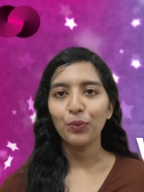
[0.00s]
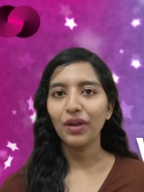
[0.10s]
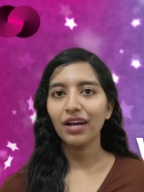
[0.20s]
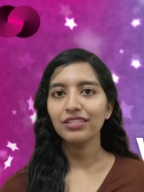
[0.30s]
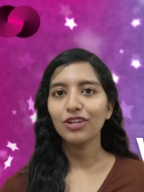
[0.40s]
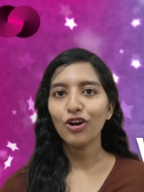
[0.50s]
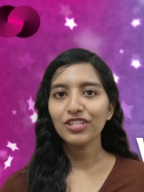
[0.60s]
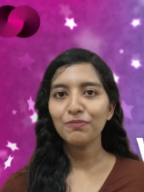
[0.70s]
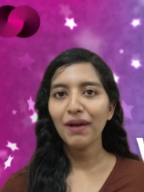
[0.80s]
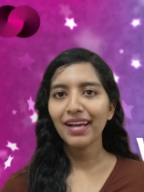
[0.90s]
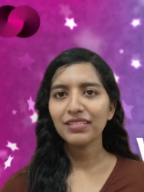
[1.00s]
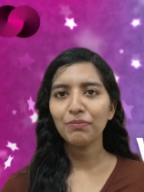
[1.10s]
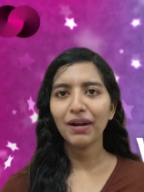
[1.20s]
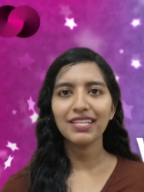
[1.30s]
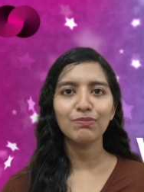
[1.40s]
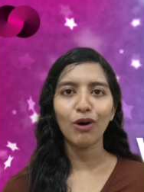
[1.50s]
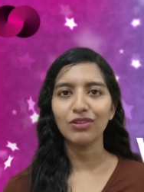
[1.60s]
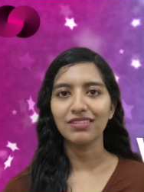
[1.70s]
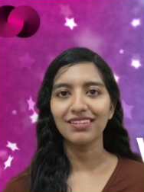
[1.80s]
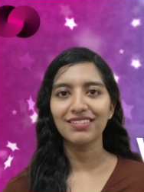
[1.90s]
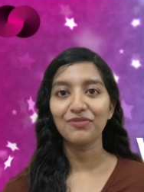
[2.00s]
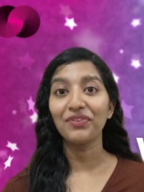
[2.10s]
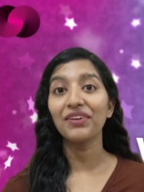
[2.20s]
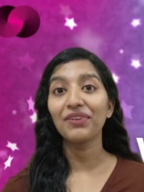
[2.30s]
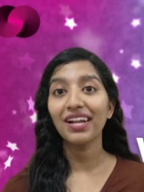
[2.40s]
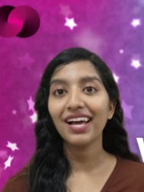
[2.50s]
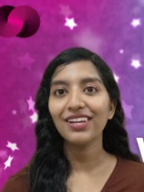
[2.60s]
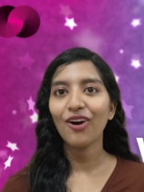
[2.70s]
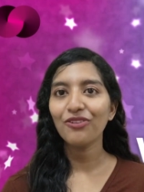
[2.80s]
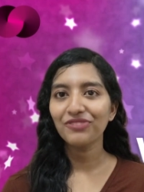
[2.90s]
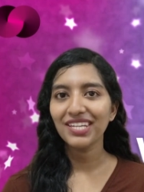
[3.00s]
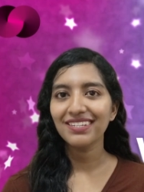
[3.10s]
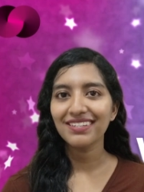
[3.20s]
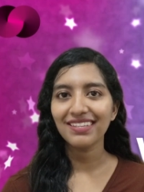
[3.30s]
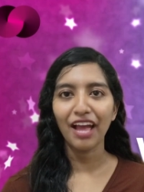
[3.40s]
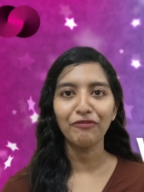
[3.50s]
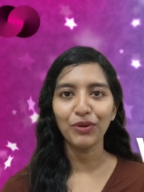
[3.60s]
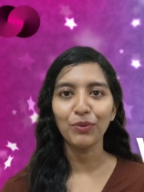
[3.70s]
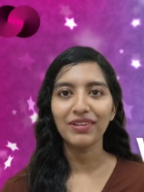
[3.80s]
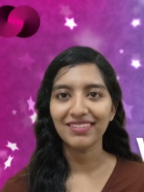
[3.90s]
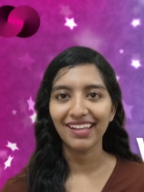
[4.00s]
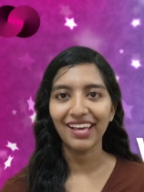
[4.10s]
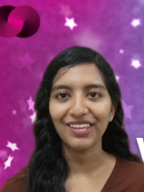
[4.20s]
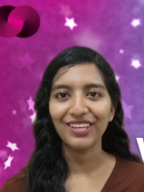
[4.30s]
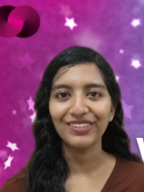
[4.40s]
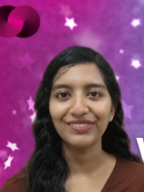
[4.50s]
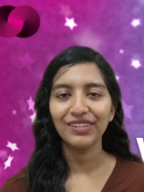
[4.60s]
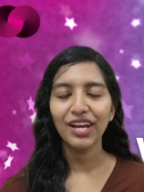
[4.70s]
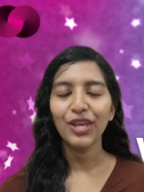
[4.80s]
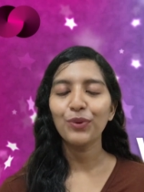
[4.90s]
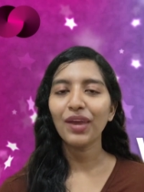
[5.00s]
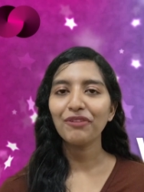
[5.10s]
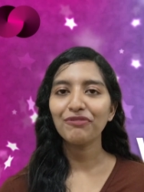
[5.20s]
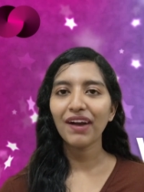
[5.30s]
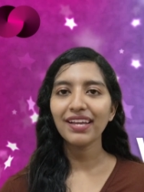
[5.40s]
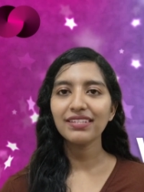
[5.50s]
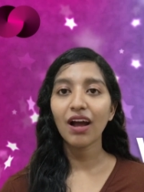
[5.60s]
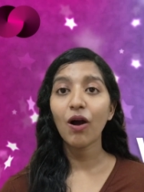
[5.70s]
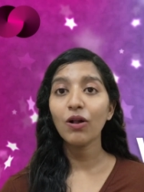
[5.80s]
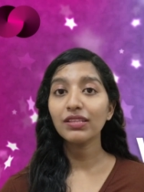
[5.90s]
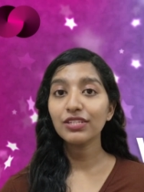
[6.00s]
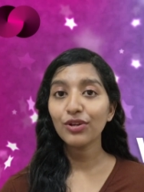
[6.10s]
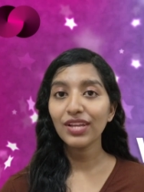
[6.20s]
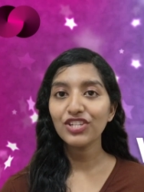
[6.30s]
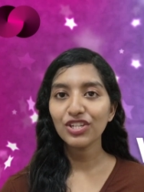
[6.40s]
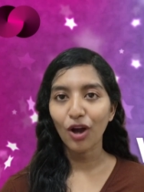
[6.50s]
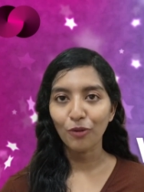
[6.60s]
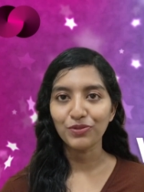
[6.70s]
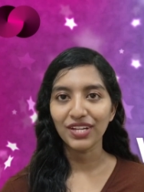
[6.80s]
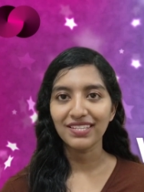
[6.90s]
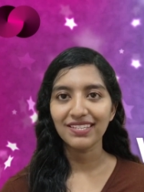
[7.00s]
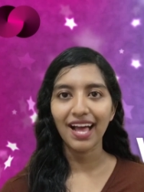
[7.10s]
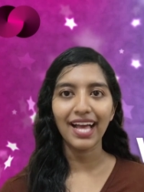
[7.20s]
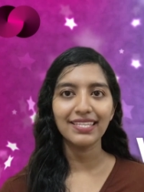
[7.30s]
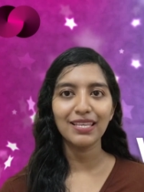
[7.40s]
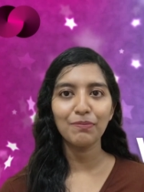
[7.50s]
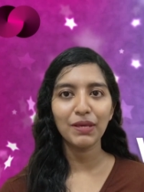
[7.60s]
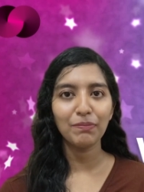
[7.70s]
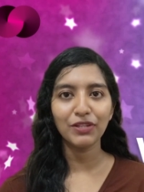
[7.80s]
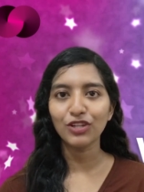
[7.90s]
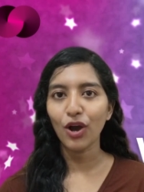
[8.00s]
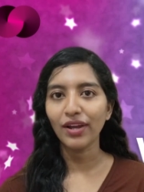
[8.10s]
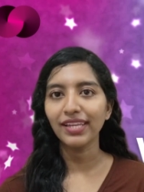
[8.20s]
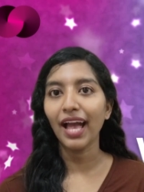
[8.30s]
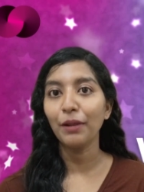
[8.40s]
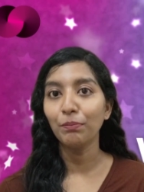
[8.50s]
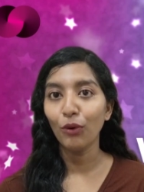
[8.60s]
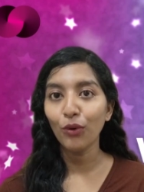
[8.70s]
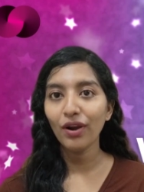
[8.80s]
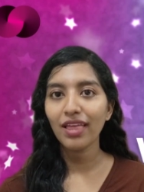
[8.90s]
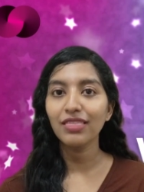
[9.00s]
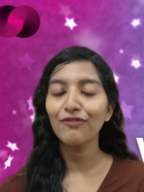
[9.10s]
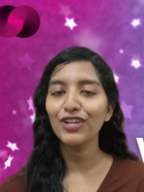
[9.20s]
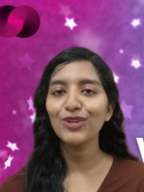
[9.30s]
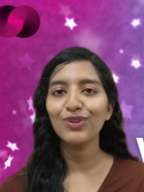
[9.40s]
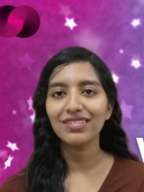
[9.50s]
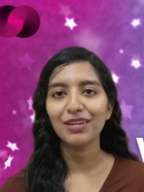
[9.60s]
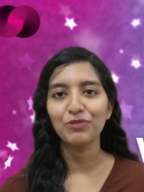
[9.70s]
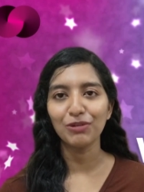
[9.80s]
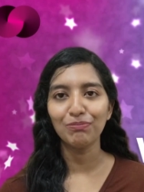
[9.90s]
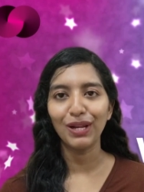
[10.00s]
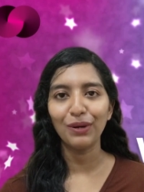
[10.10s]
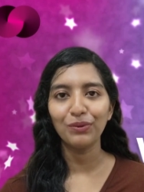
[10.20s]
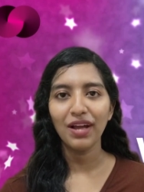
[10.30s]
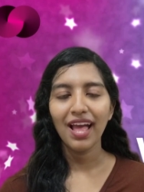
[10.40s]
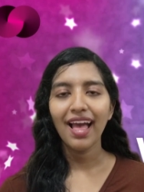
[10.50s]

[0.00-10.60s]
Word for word: We are not backed by sponsors. We rely on readers and viewers like you. You can find all the donation options, ICP, Bitcoin, and more in the video description below.